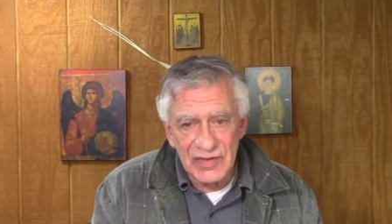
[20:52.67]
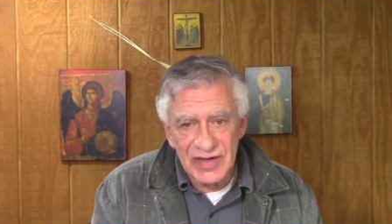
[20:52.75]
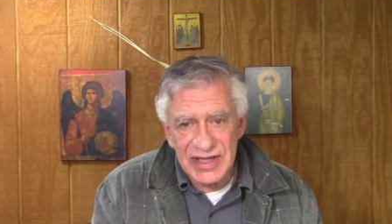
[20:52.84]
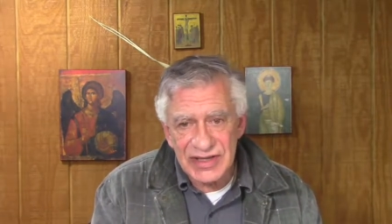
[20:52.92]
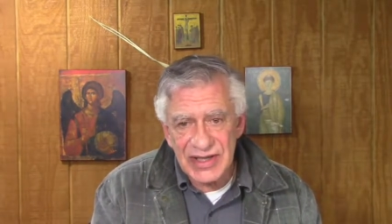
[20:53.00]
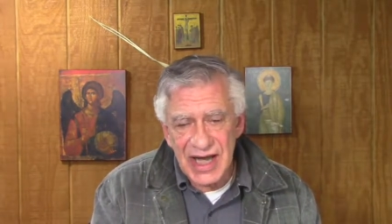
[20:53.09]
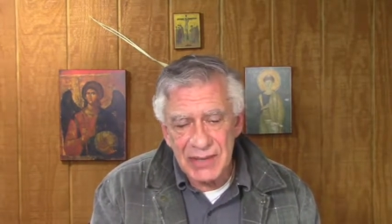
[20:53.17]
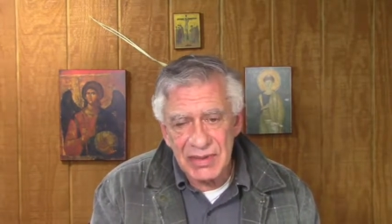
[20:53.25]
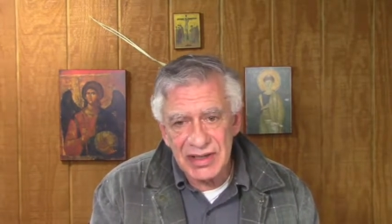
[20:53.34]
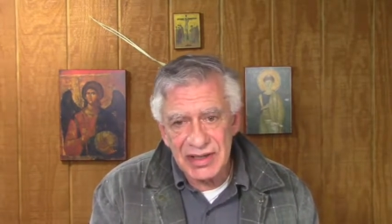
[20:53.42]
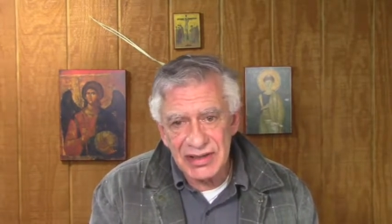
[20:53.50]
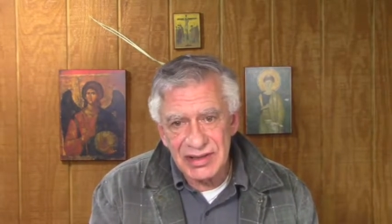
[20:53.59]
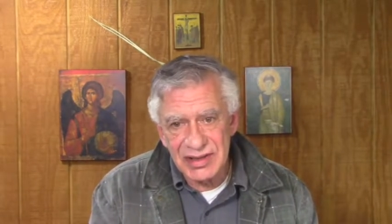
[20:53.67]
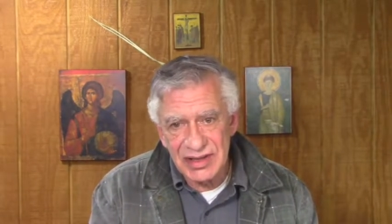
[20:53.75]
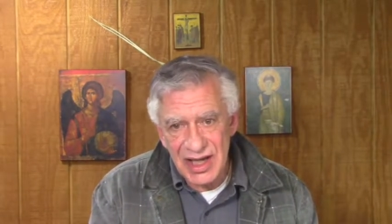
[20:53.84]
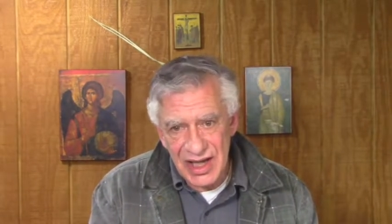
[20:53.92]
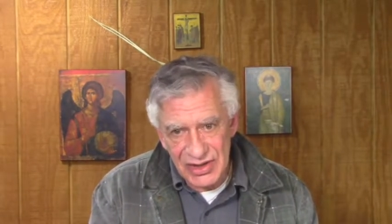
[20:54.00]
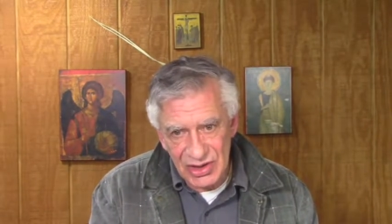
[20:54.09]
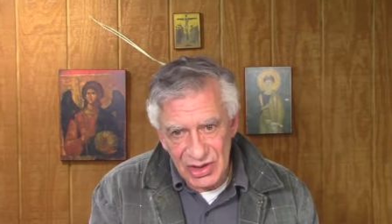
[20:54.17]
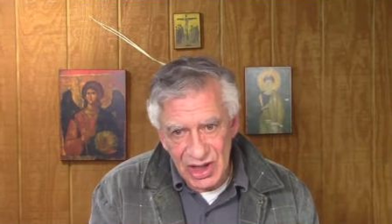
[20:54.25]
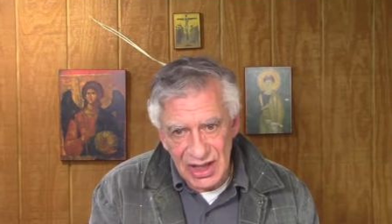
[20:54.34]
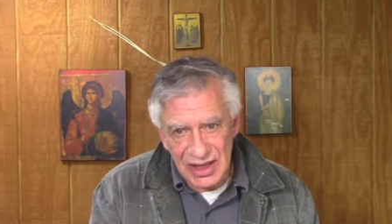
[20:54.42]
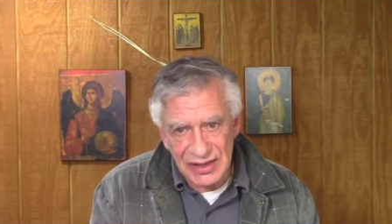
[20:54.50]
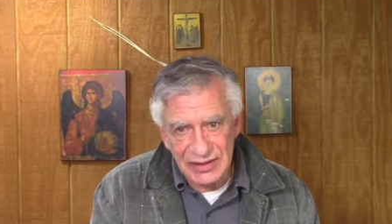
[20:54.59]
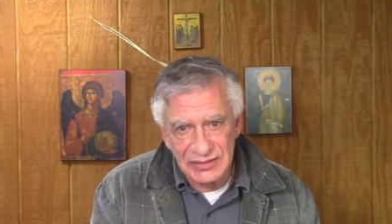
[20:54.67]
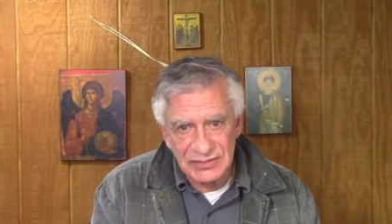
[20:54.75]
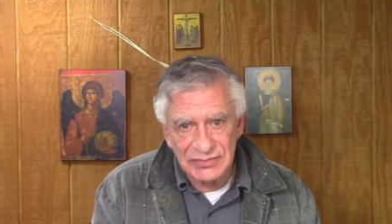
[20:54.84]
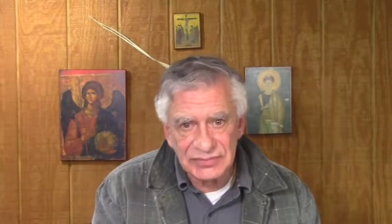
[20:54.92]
over the Sabbath and the law.